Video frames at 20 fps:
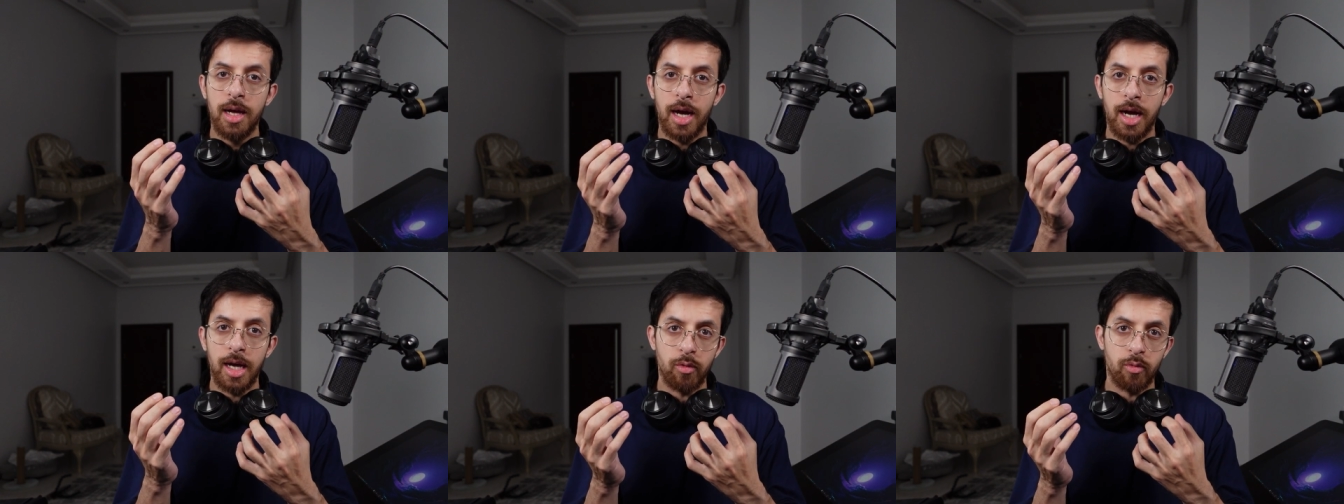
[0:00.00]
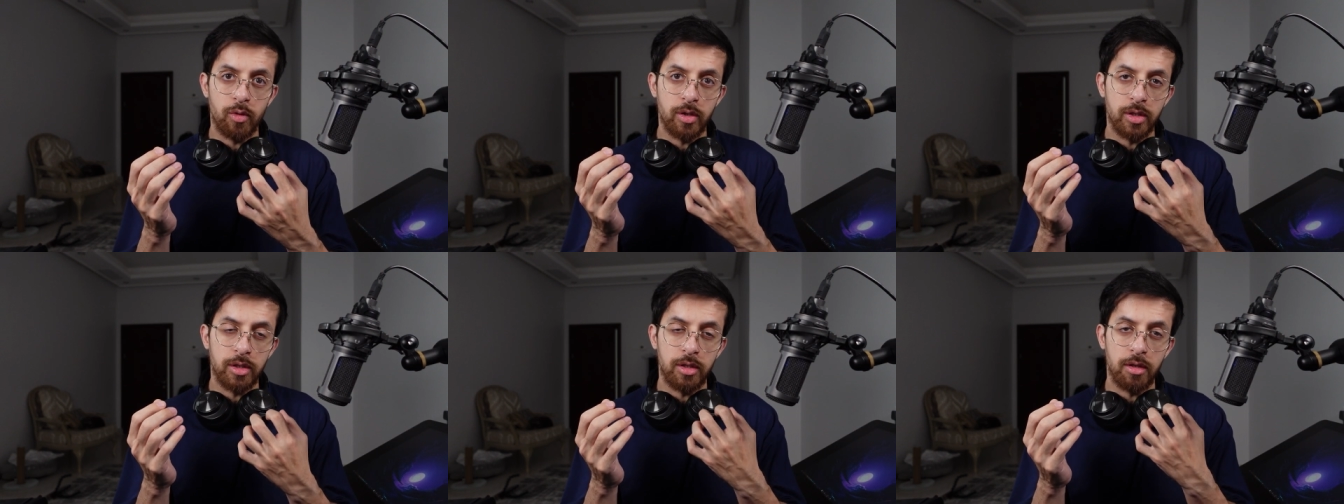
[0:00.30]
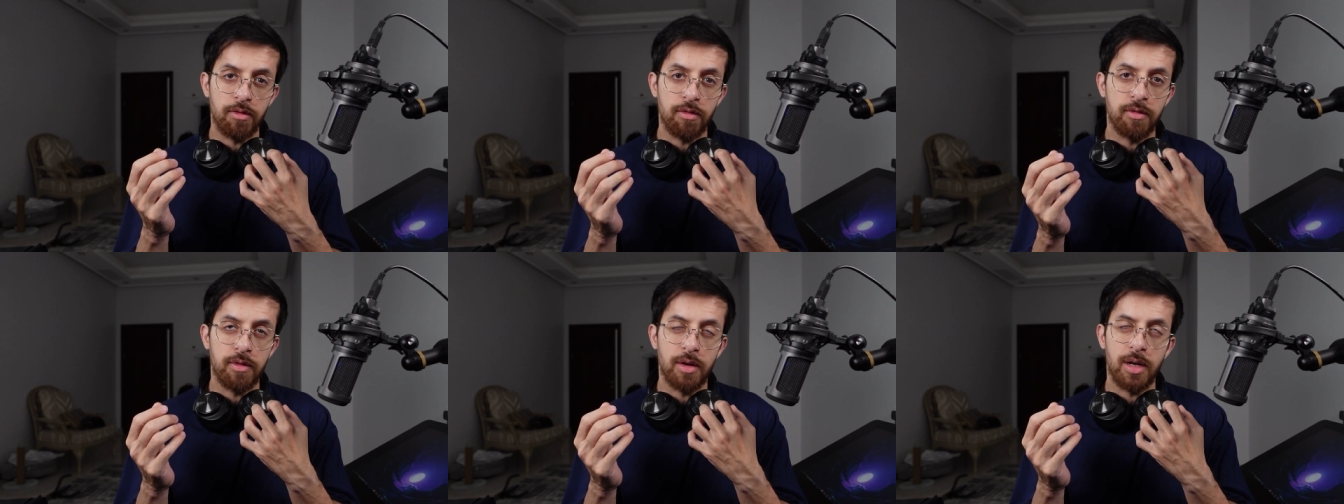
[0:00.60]
I will
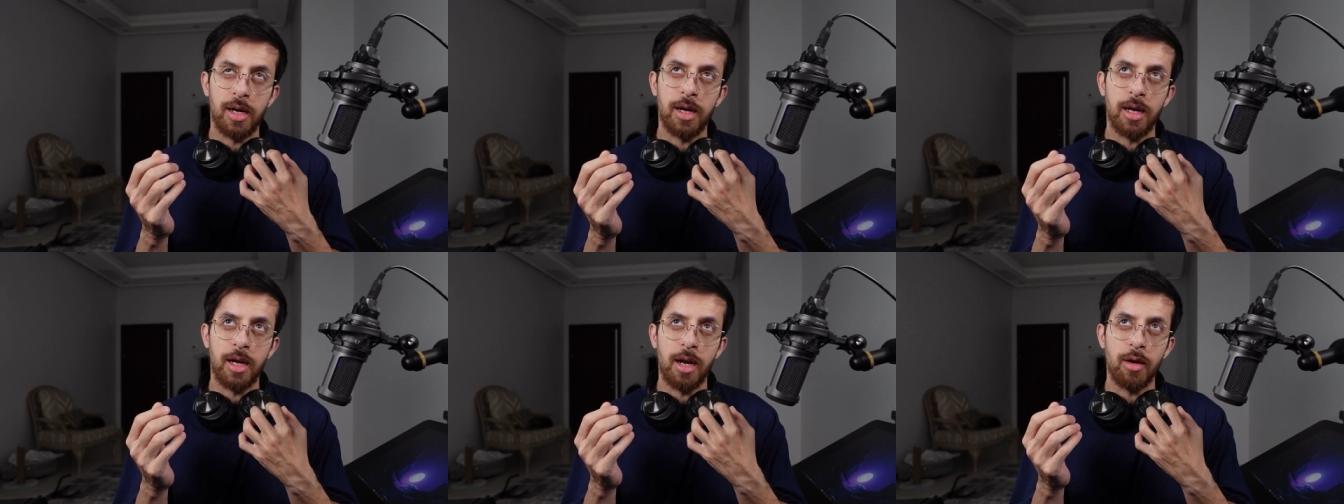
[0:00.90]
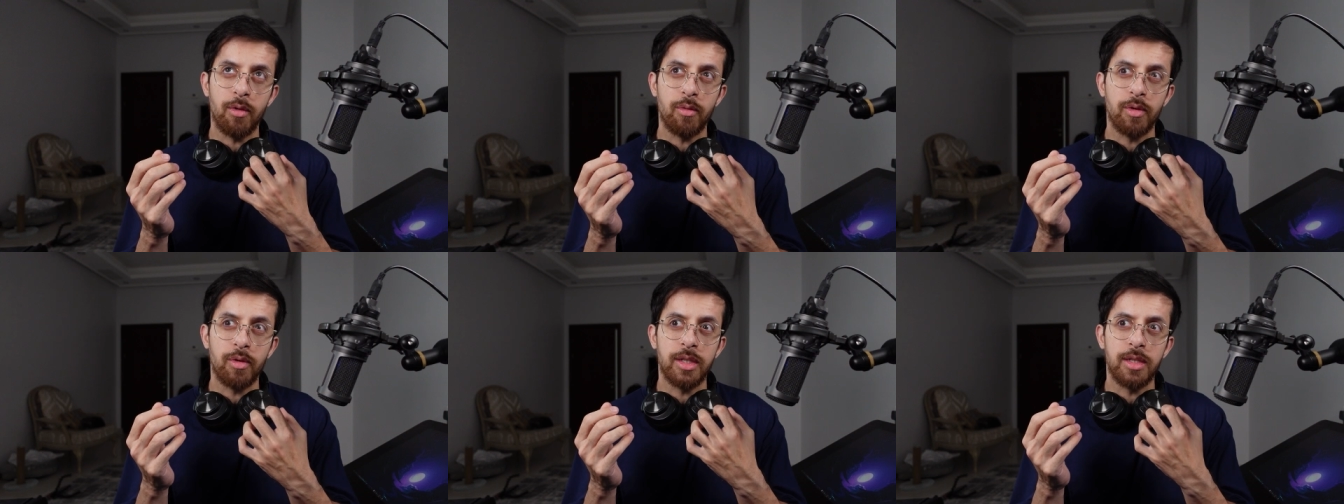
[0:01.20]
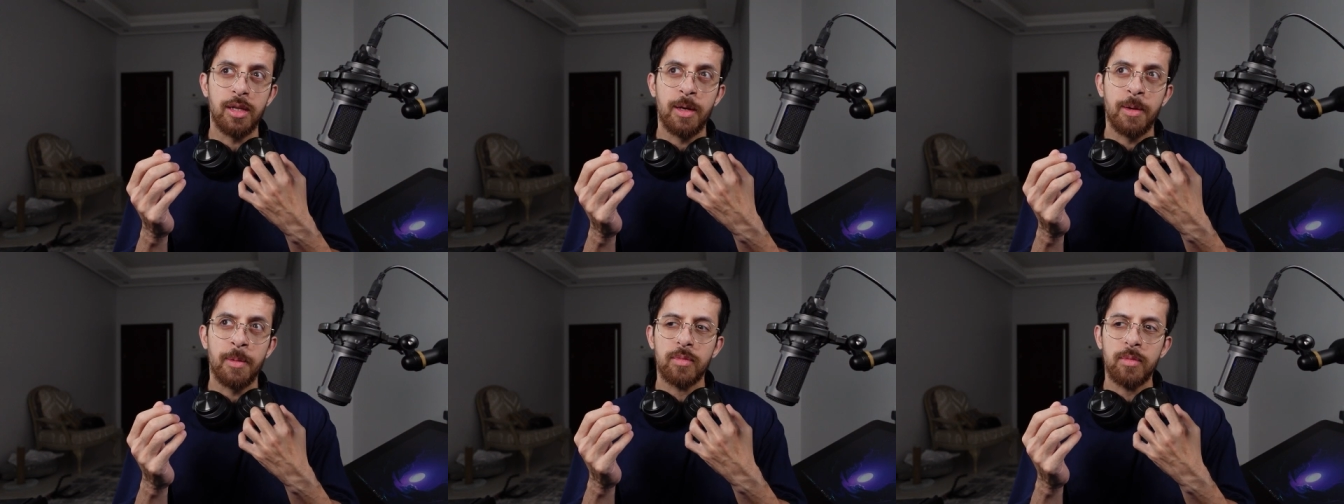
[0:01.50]
def- I, I
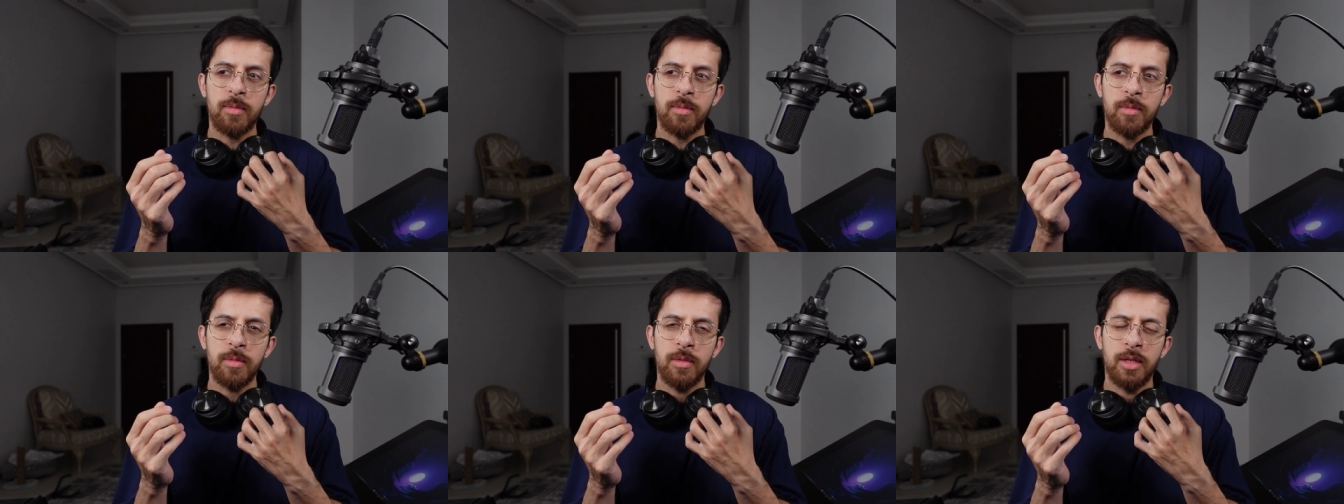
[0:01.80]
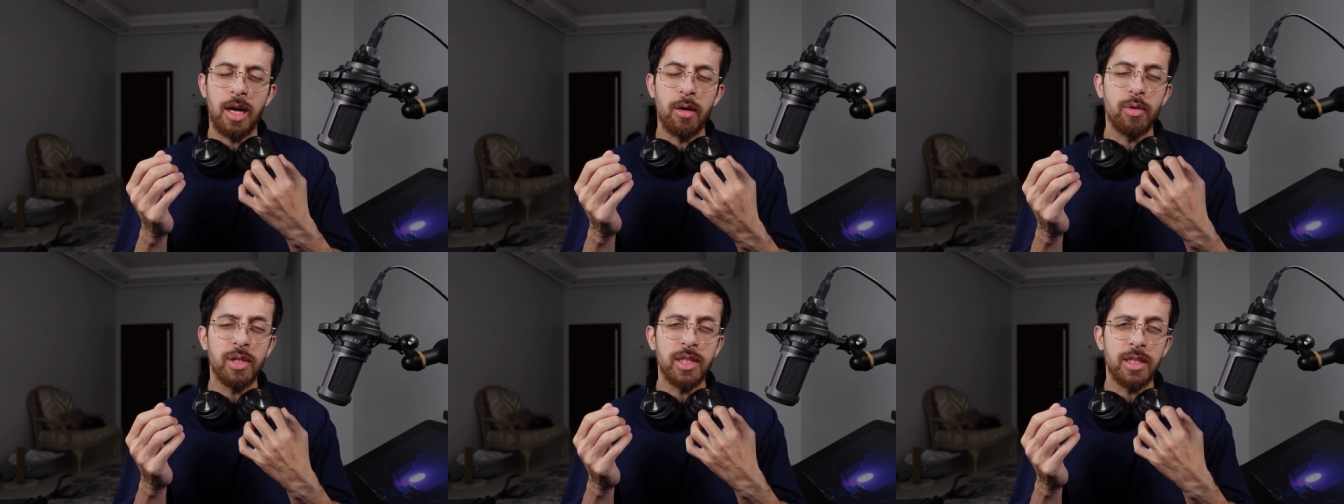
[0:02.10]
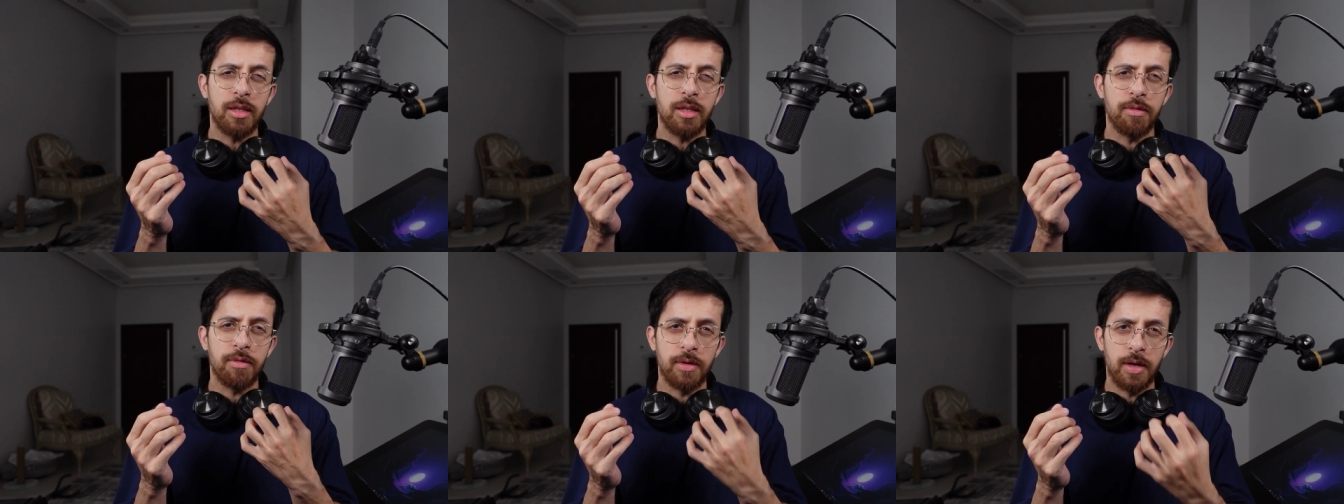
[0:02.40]
will I will
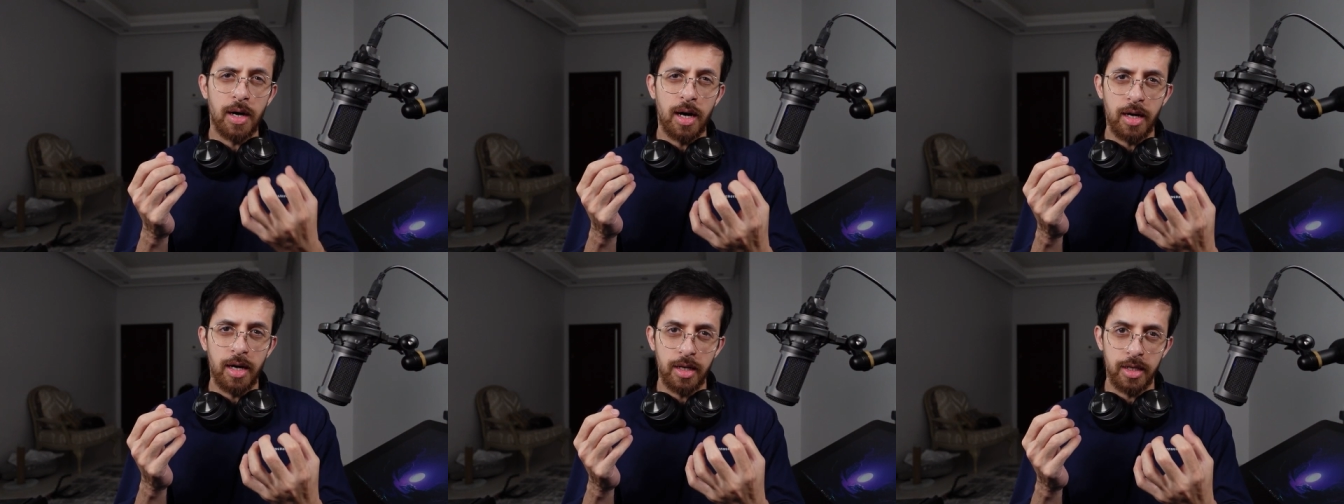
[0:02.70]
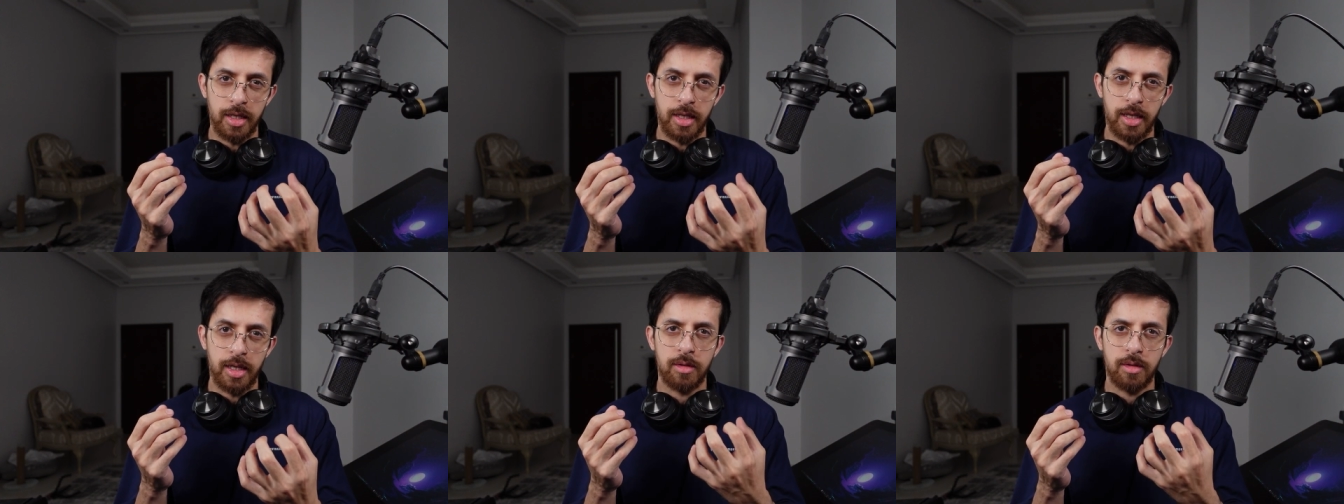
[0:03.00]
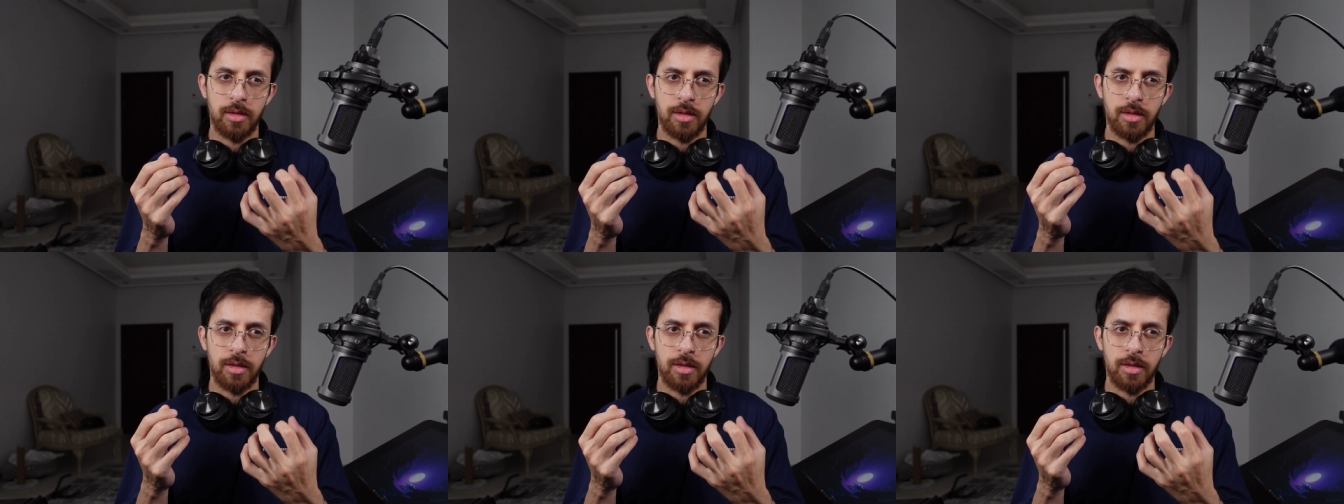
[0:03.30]
defy